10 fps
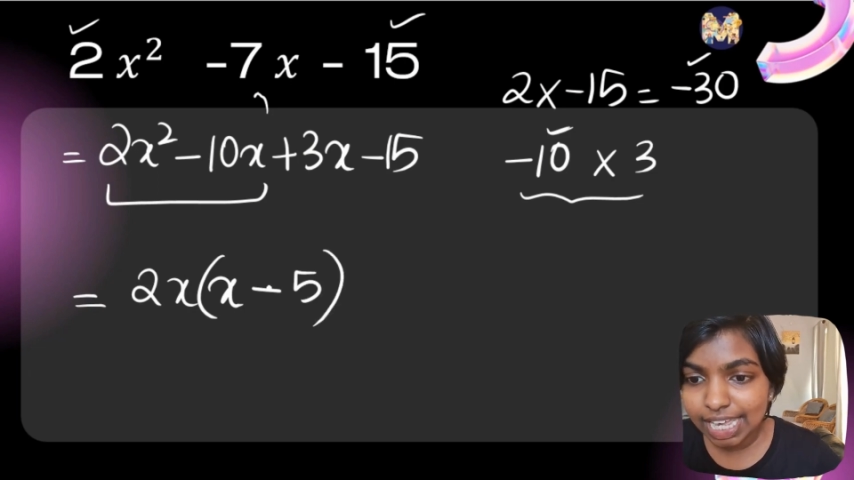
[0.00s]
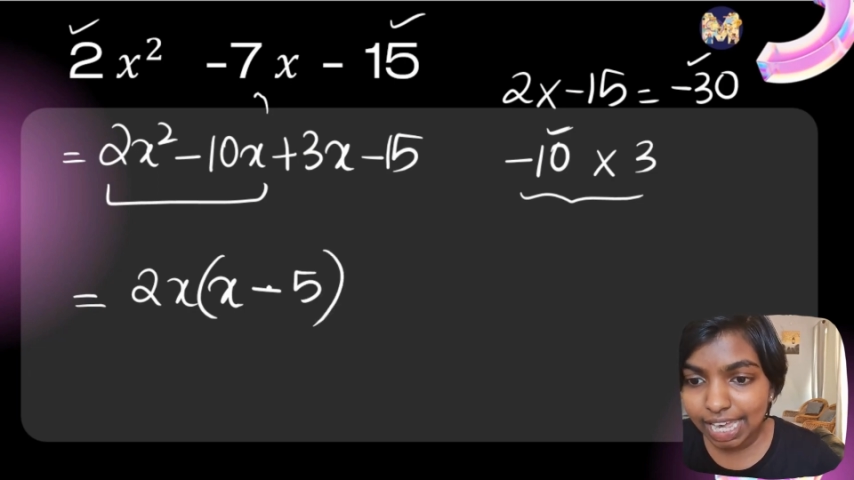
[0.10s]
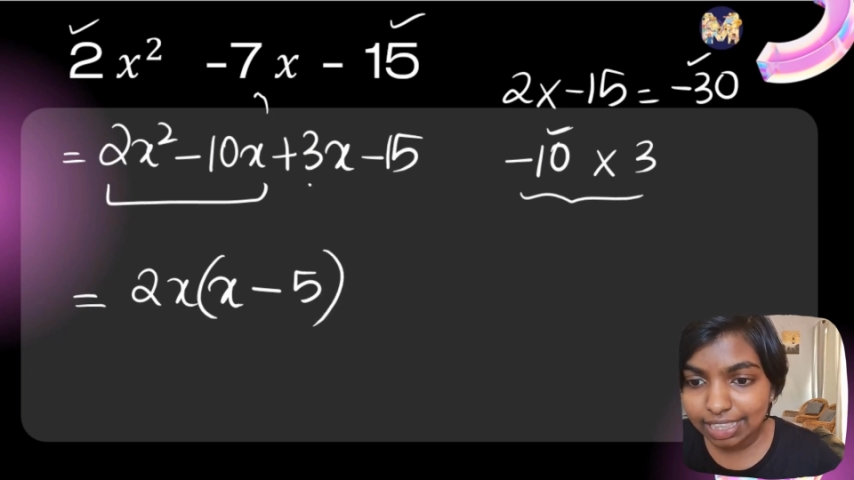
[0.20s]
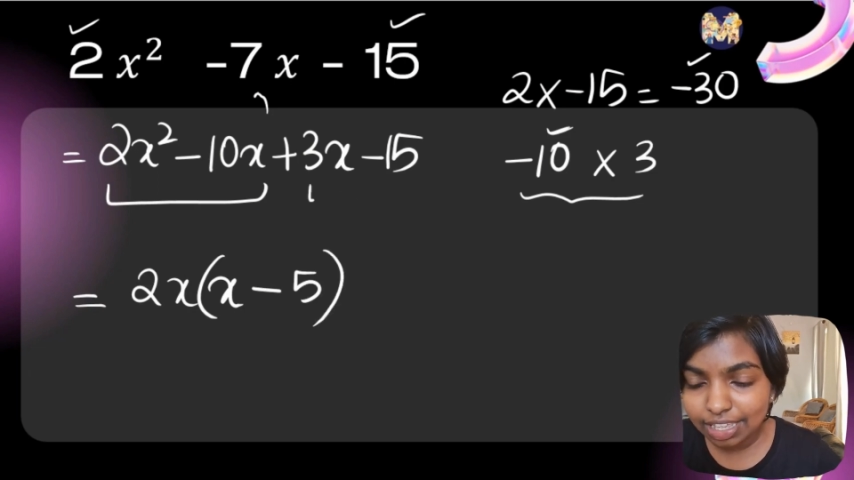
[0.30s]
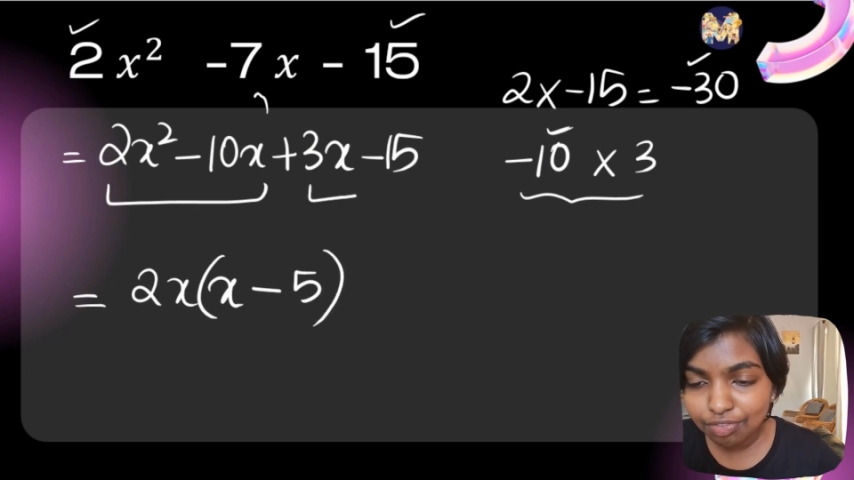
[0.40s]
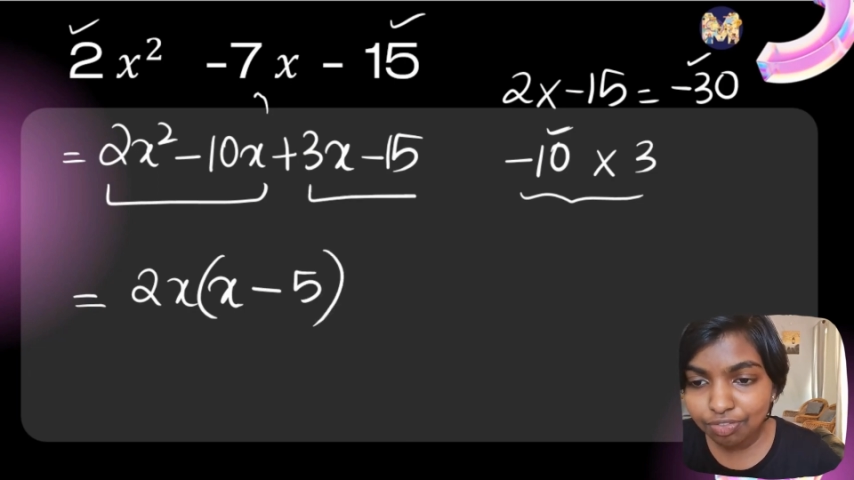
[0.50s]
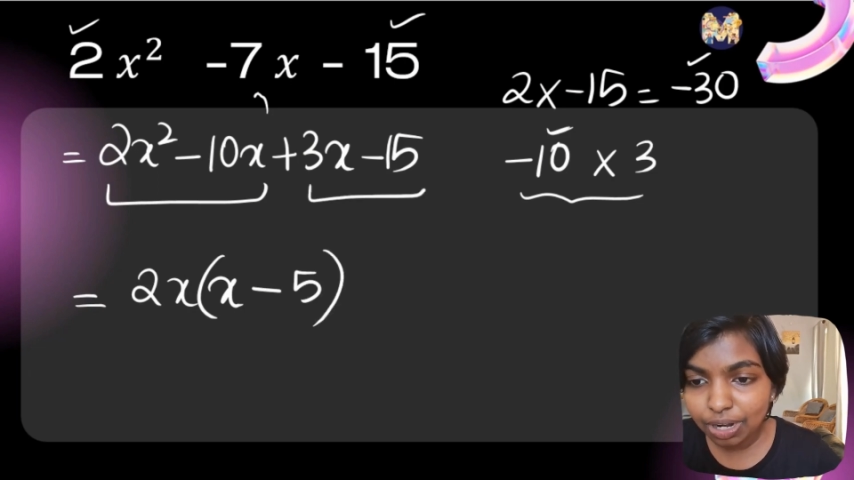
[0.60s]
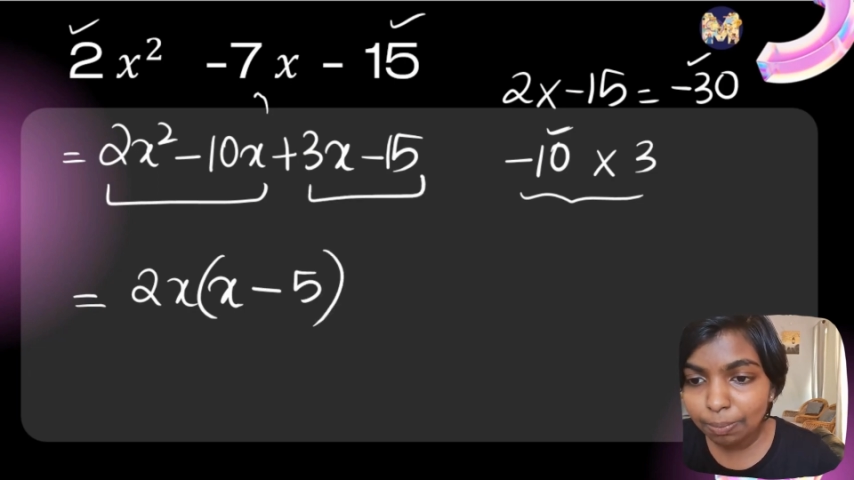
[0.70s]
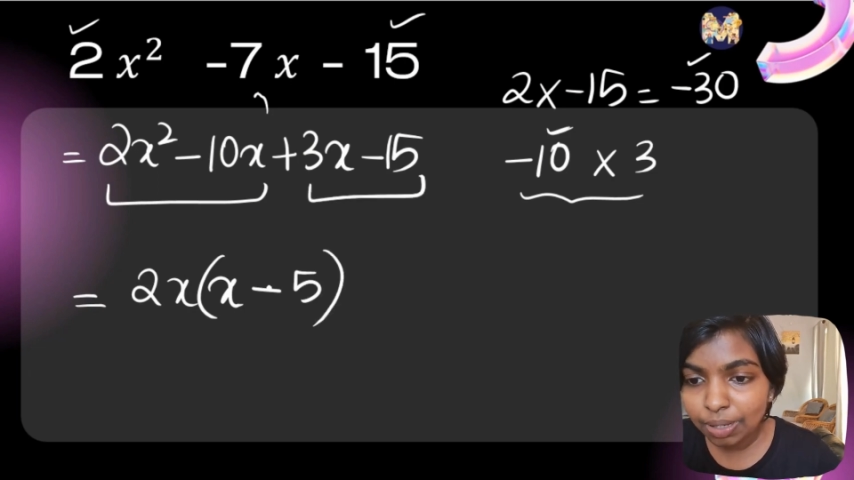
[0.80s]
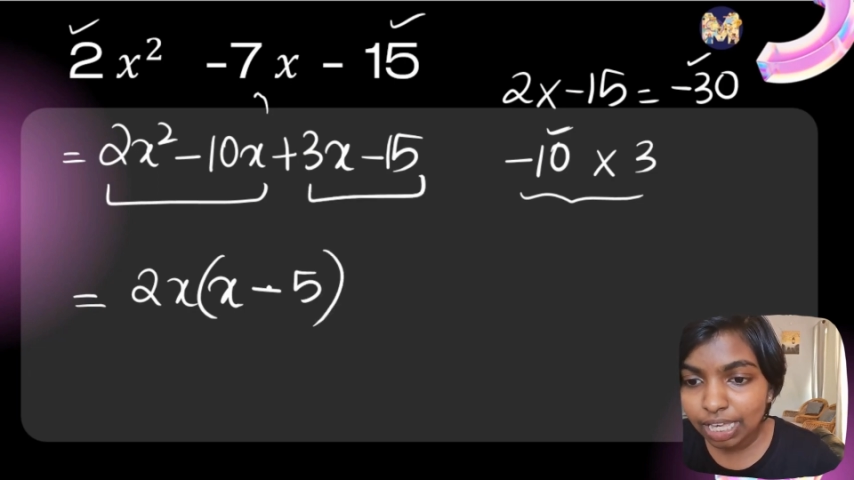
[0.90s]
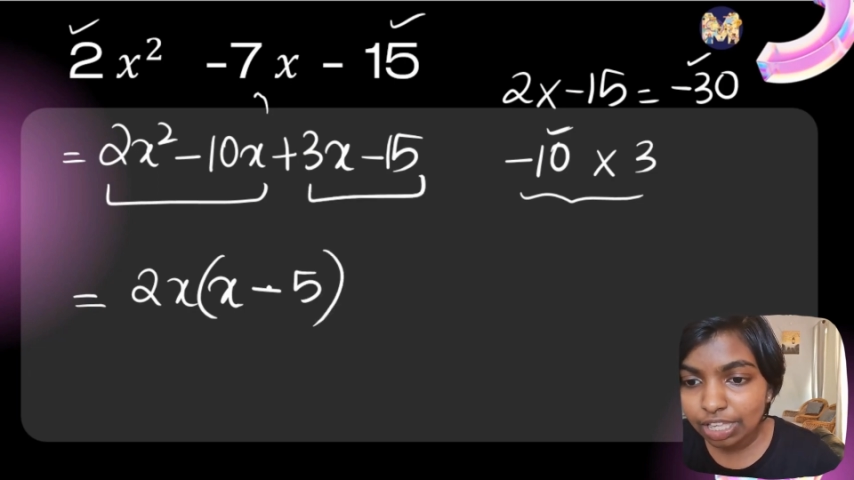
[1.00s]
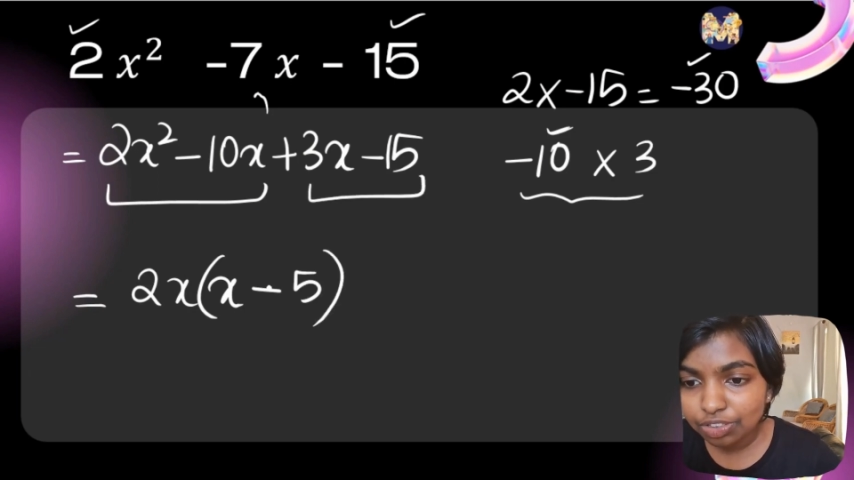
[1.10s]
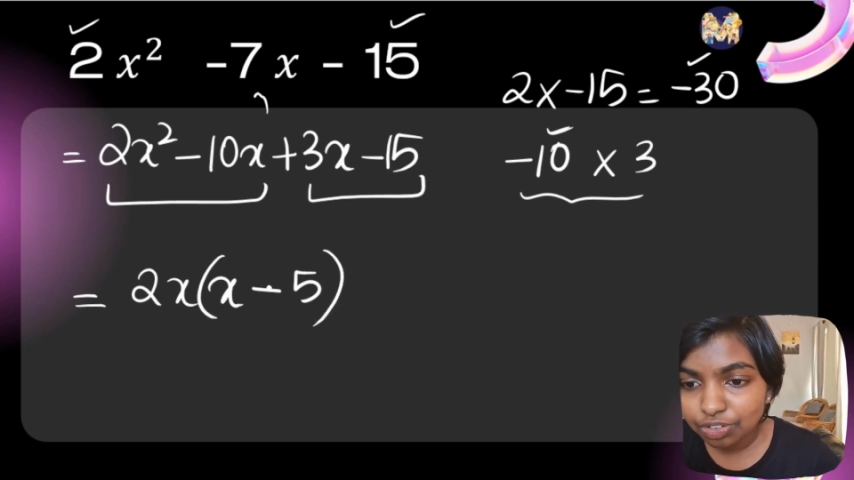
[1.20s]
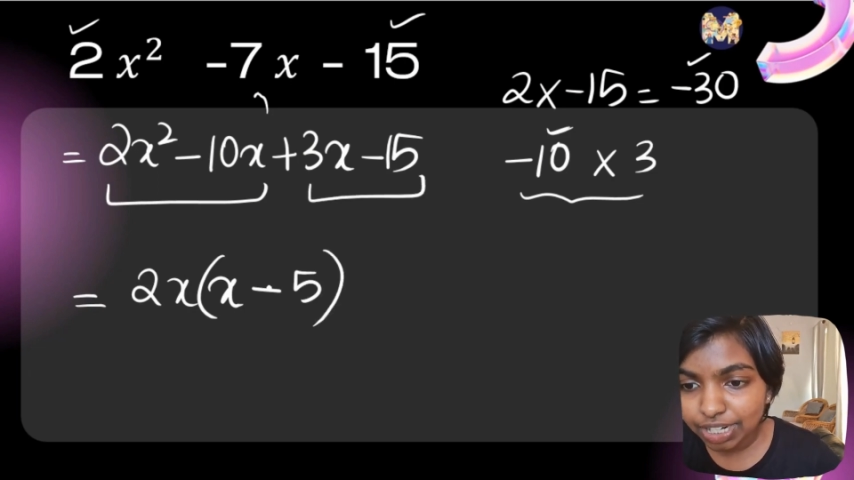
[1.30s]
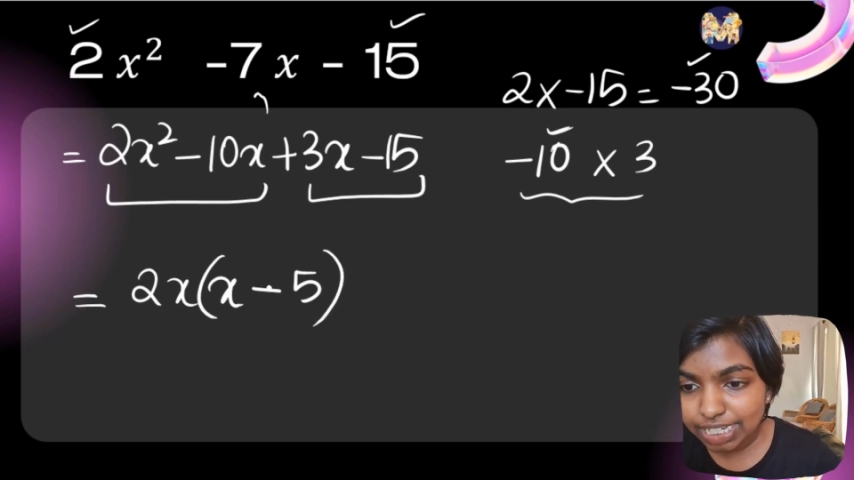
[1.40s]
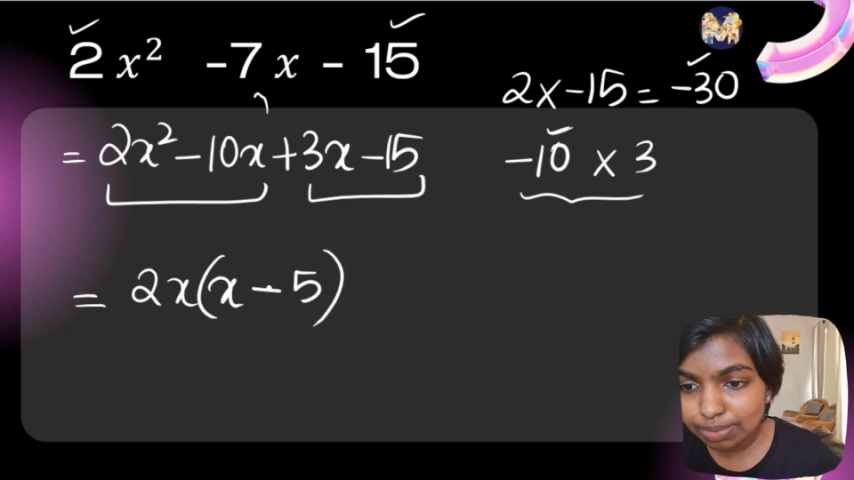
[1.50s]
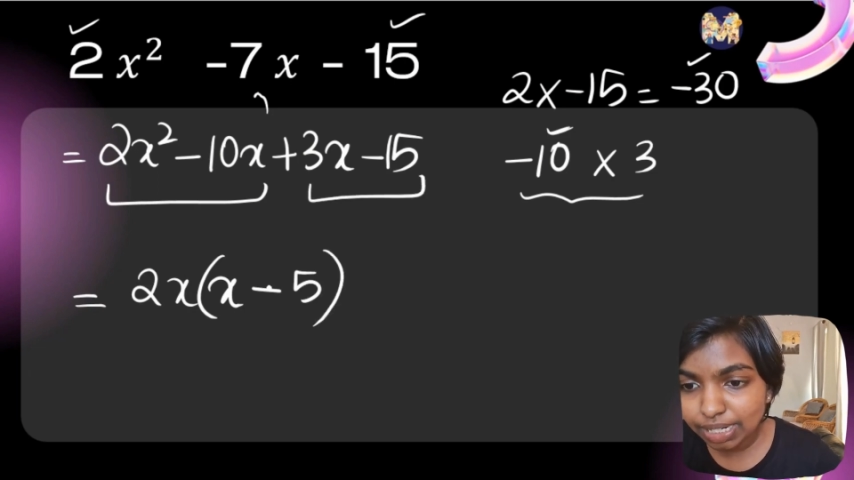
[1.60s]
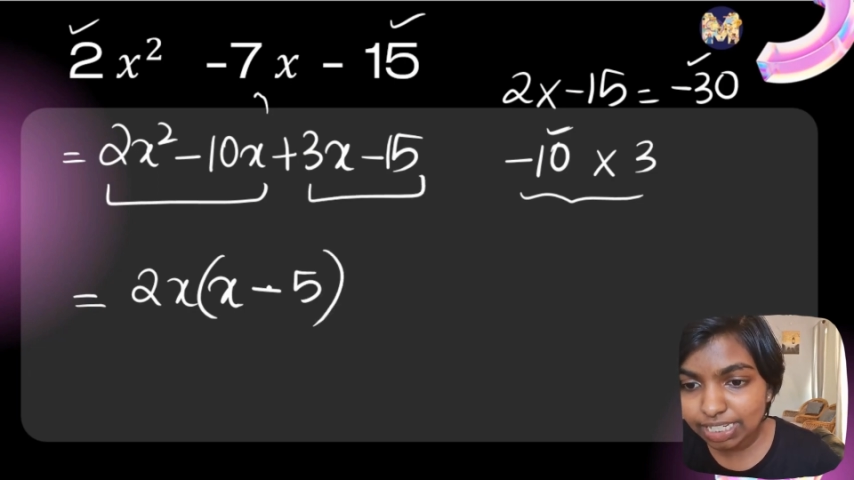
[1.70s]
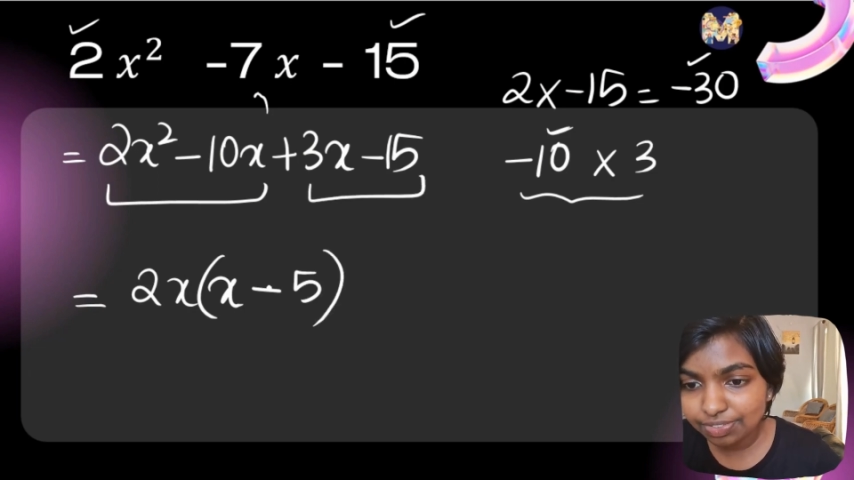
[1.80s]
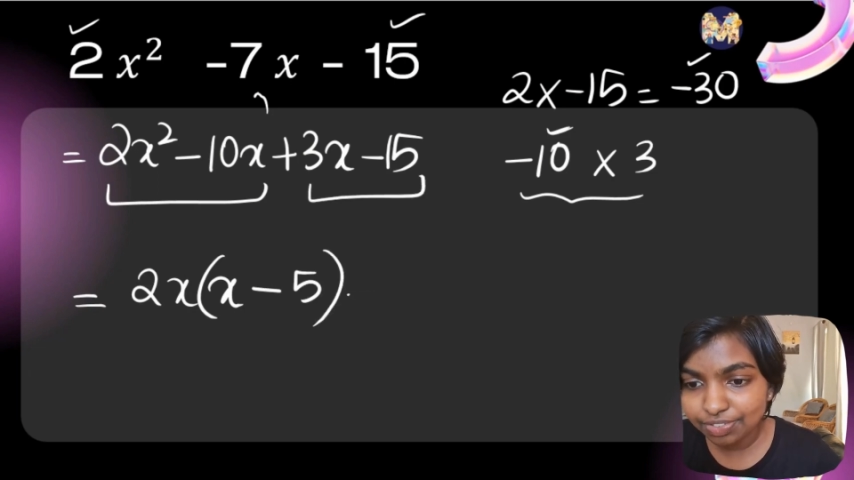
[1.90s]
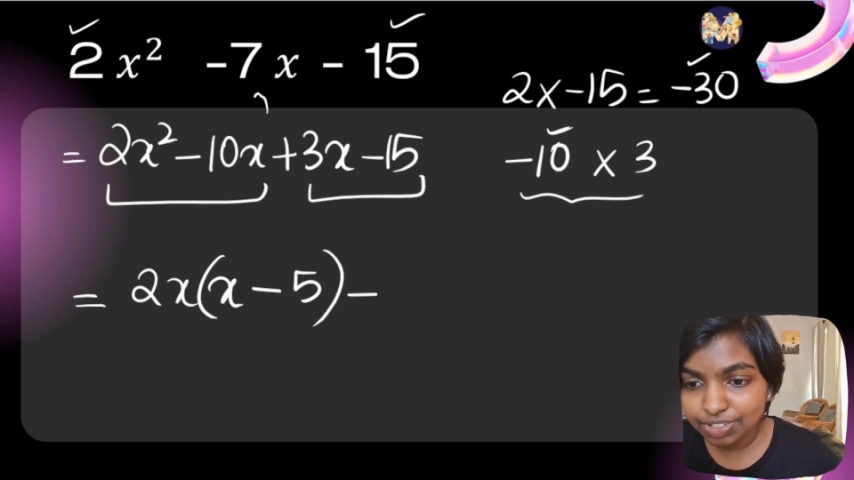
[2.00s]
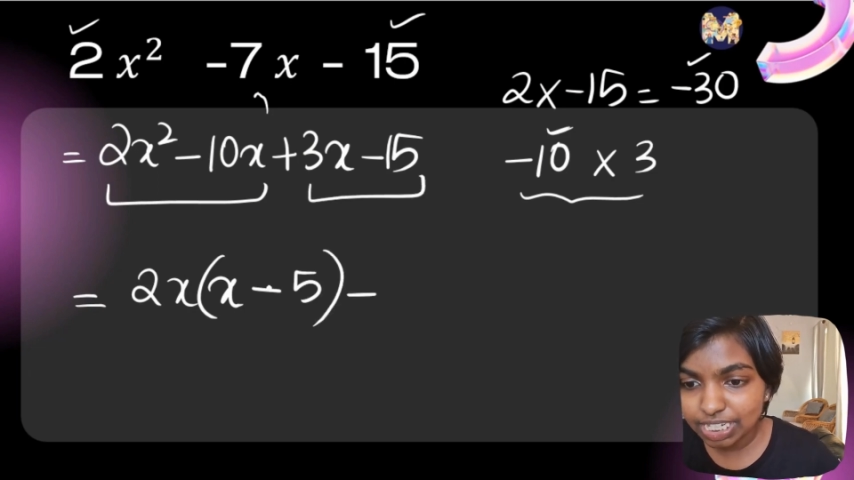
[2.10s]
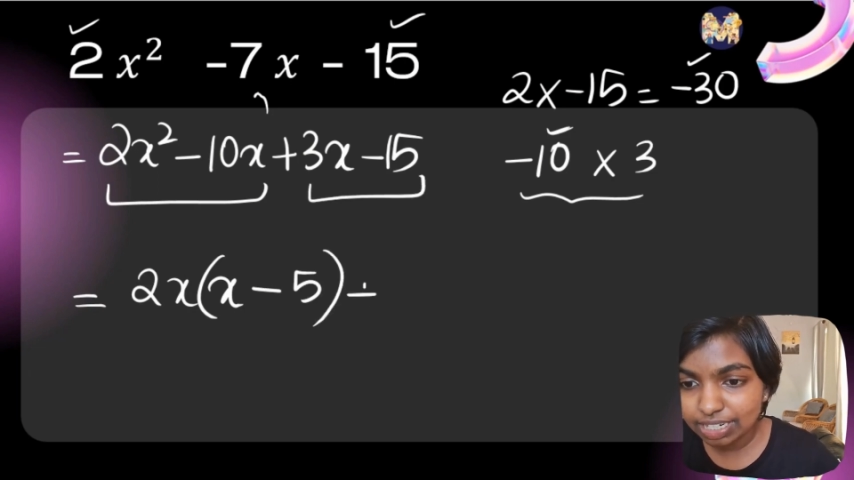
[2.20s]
And then from 3x minus 15,